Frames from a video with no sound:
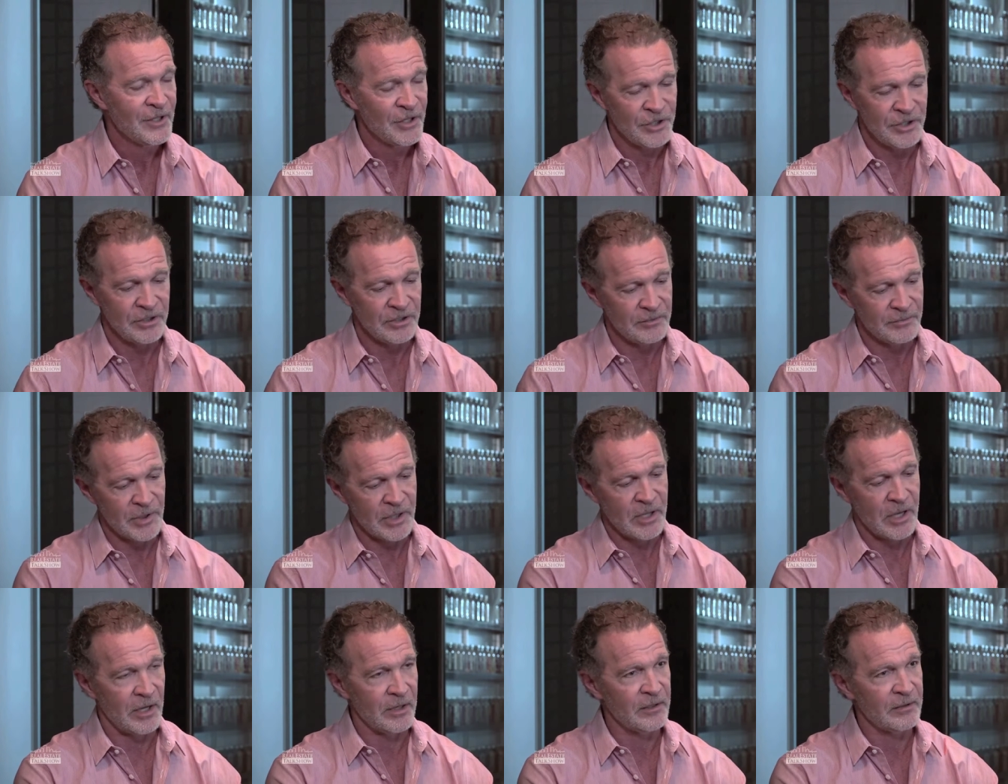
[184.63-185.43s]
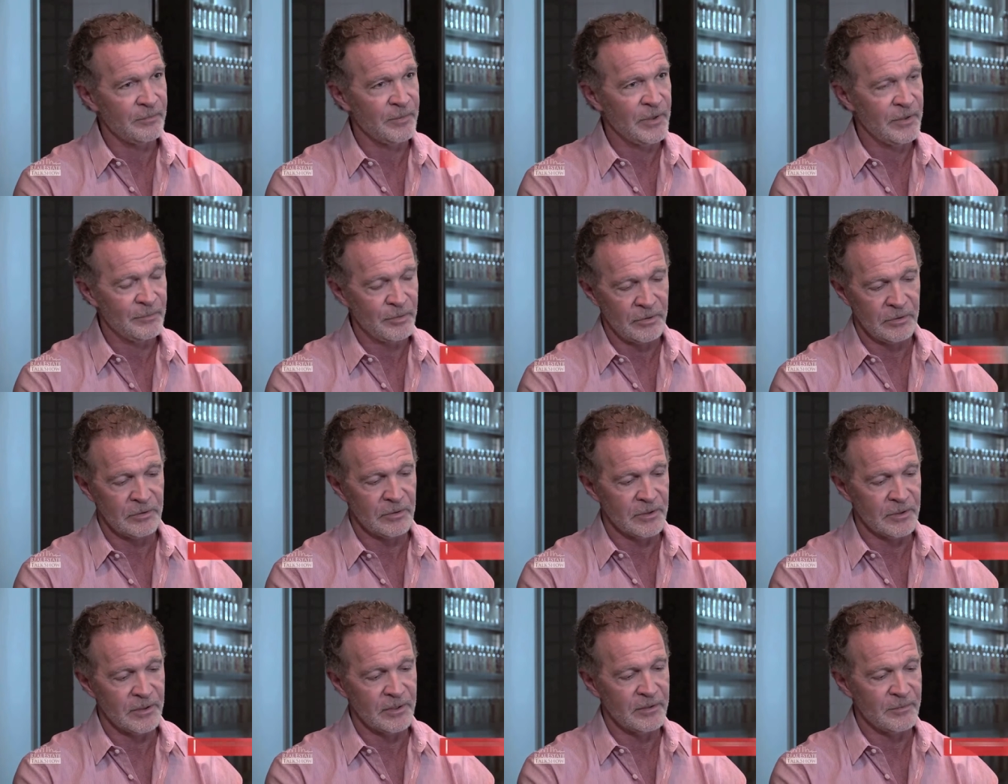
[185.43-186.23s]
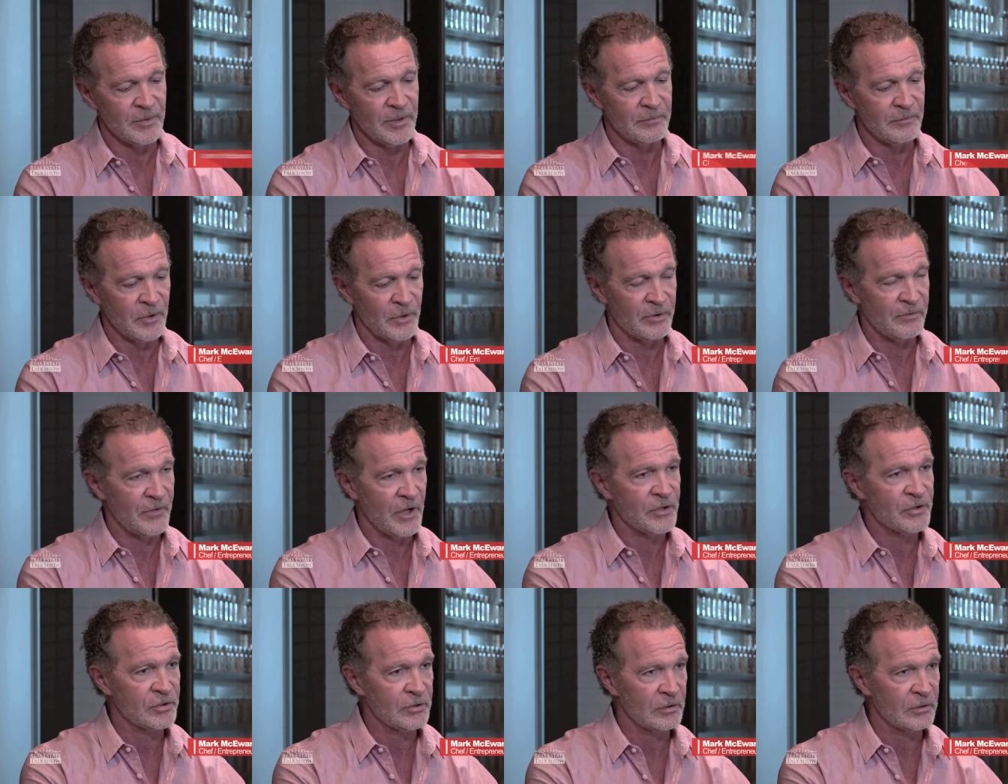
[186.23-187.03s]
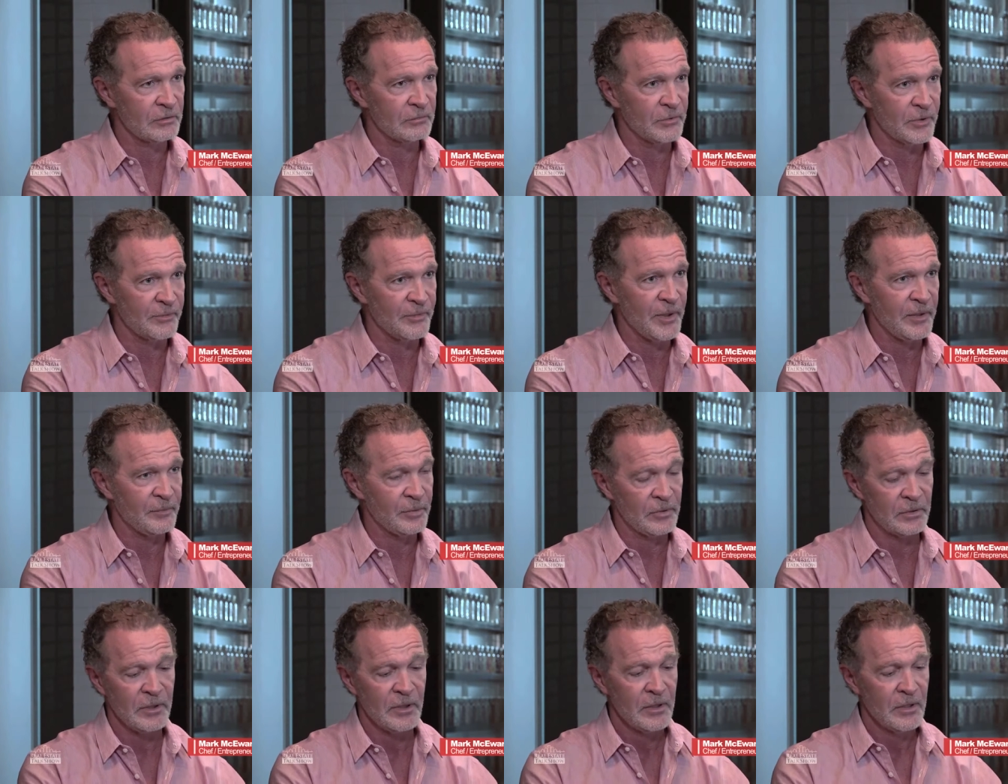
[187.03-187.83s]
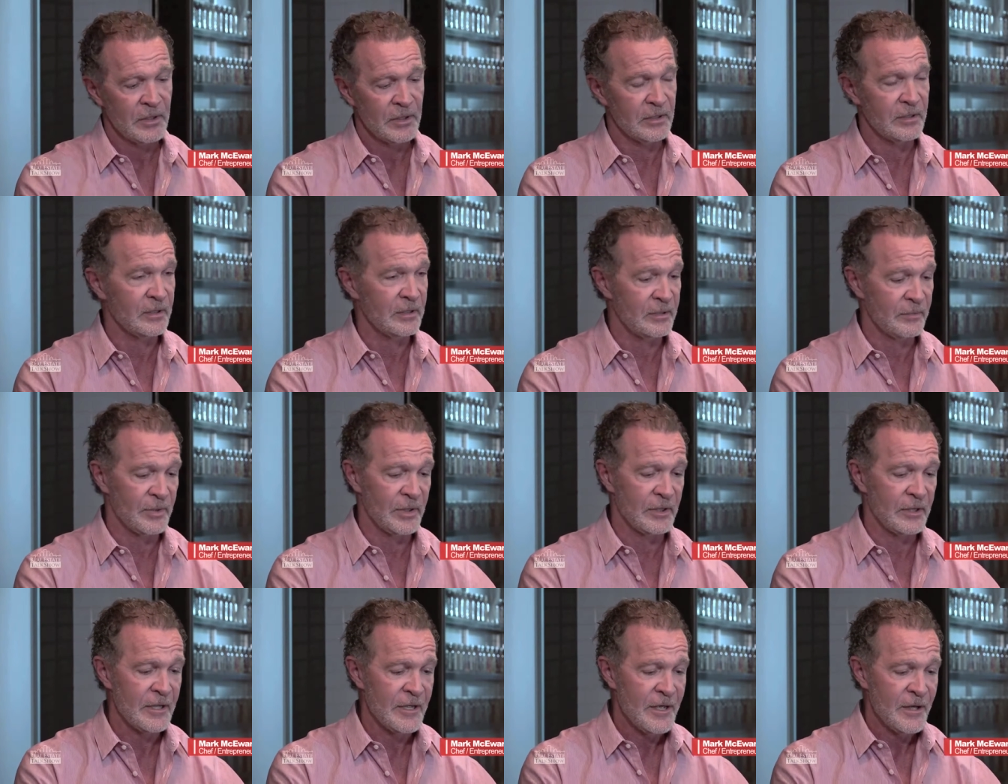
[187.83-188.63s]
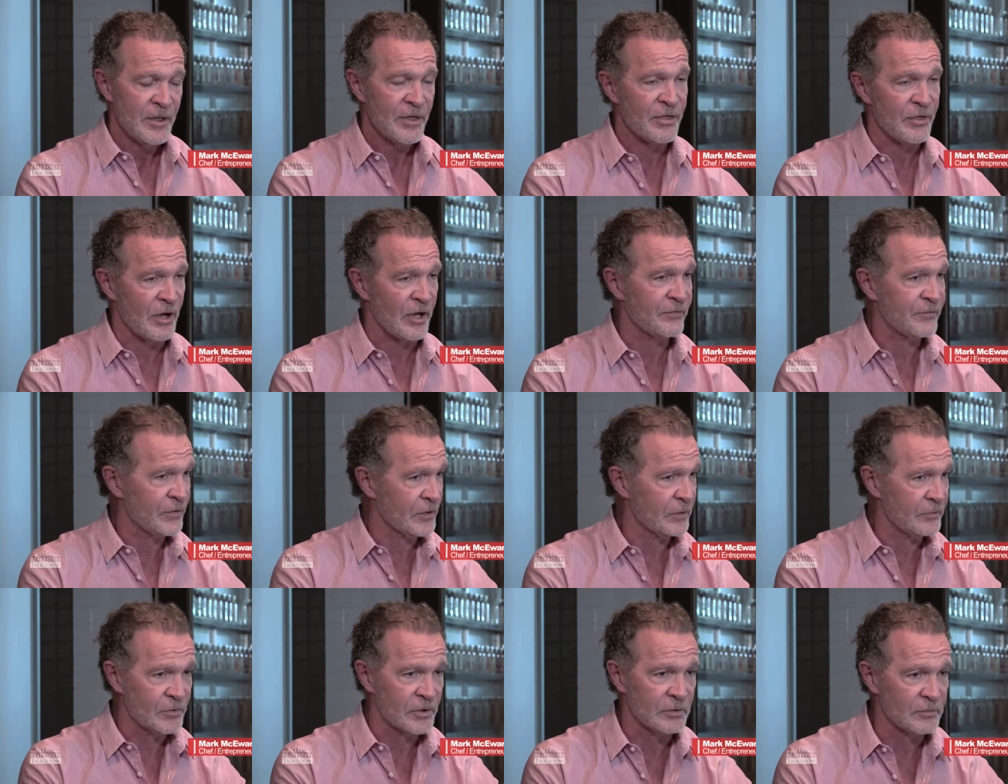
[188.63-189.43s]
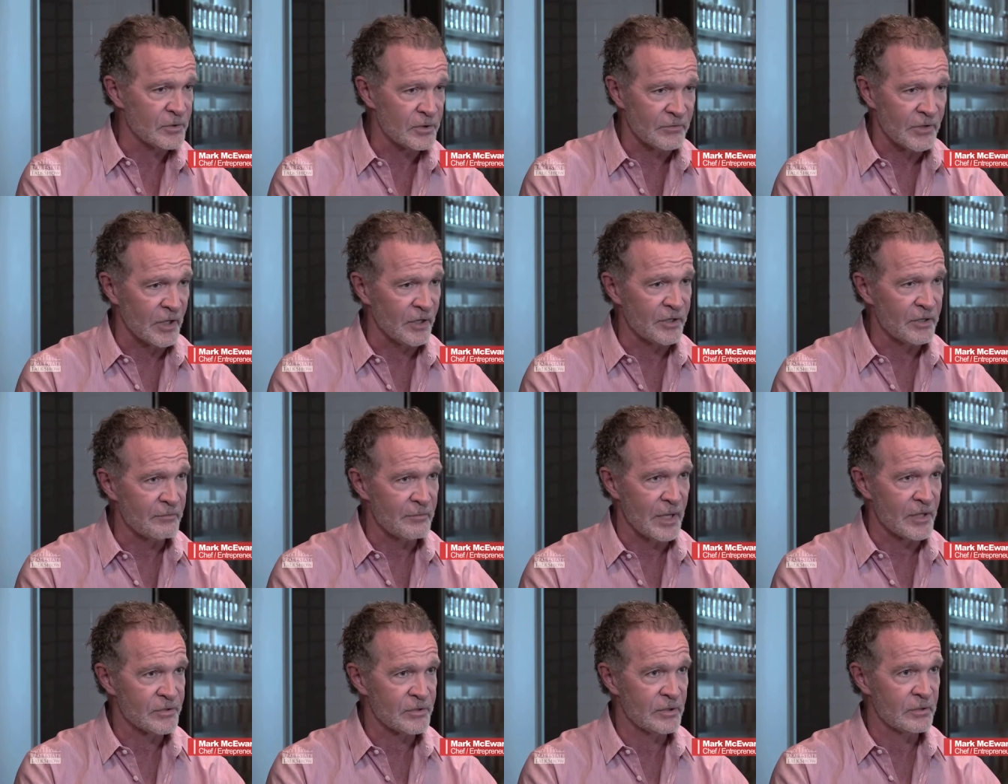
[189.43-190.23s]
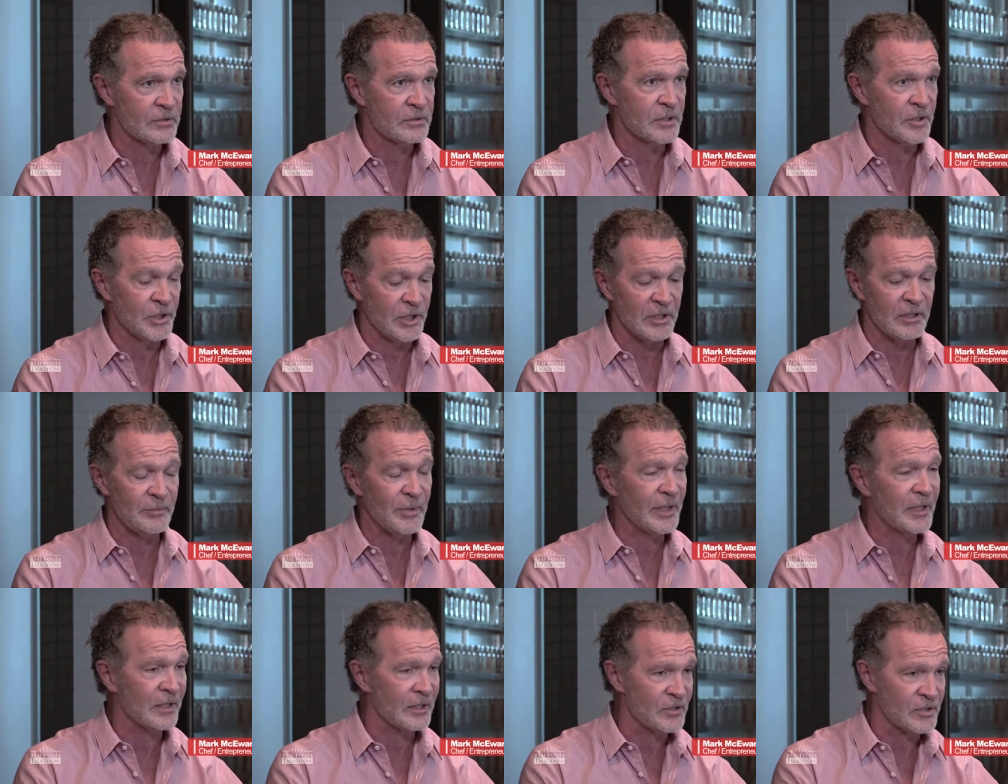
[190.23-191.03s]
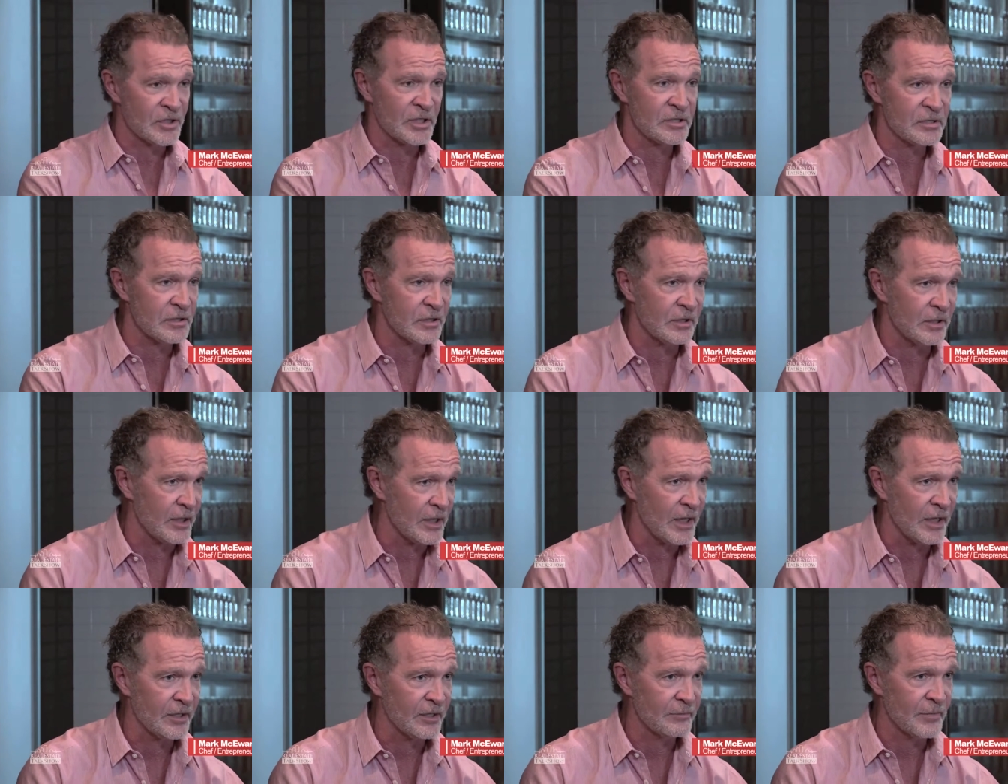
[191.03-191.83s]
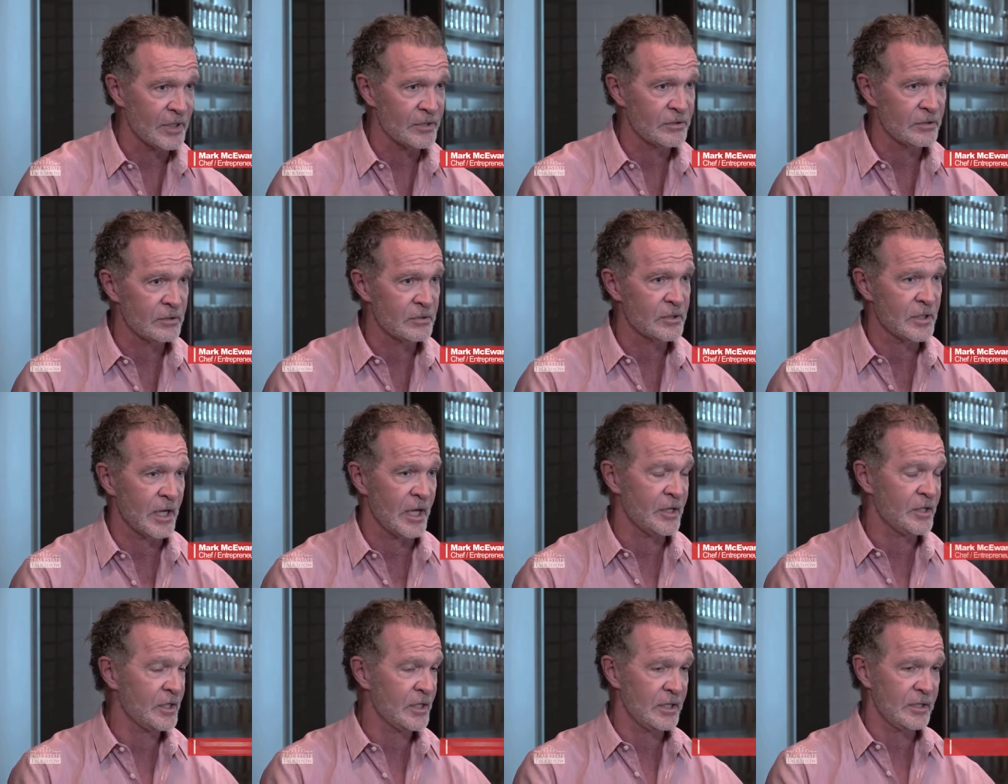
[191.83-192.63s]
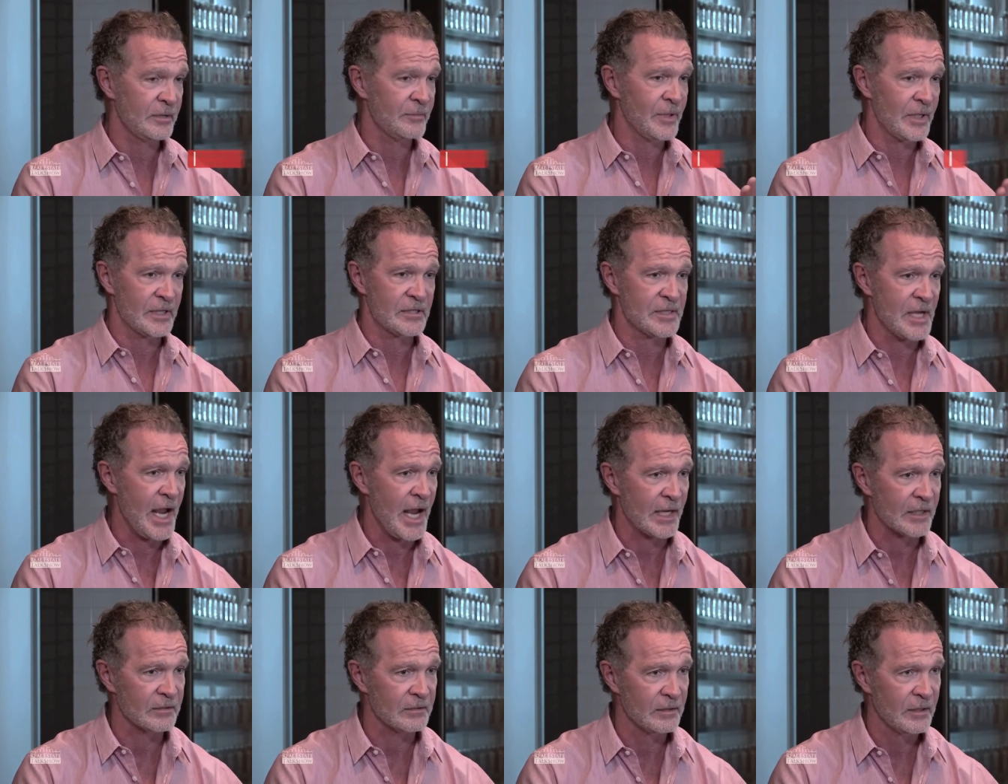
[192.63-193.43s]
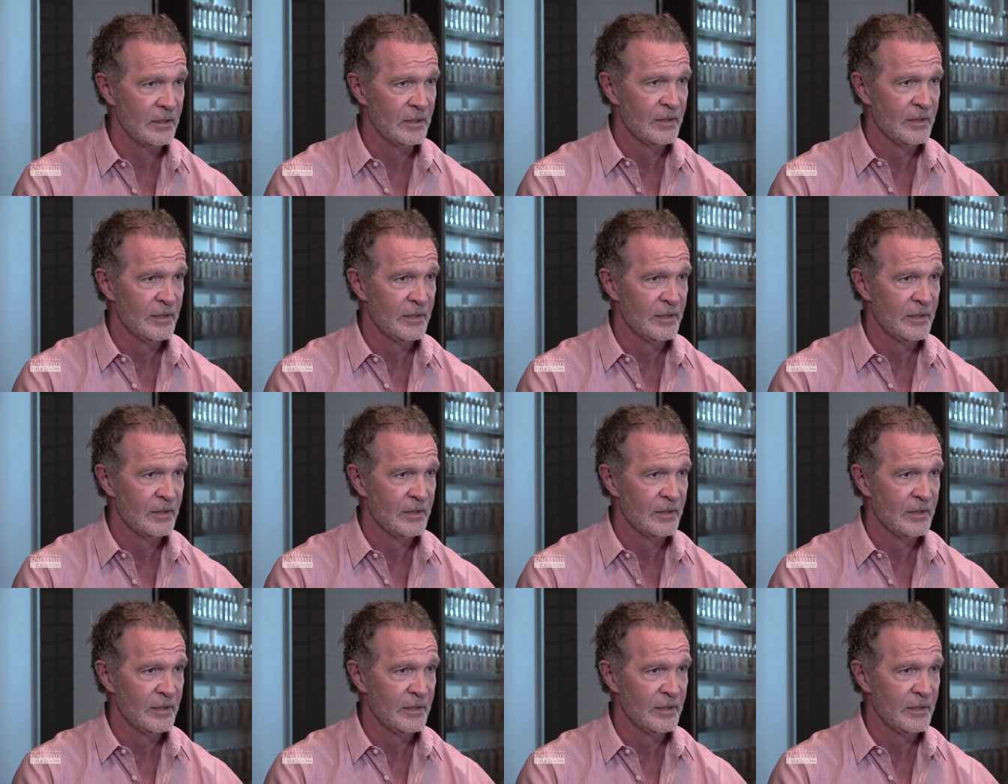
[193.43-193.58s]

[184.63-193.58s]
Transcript: You need to be kind to people. You need to be motivational with people. You need to be thoughtful in terms of how you message. You need to be consistent in how you message, and you need to be exact.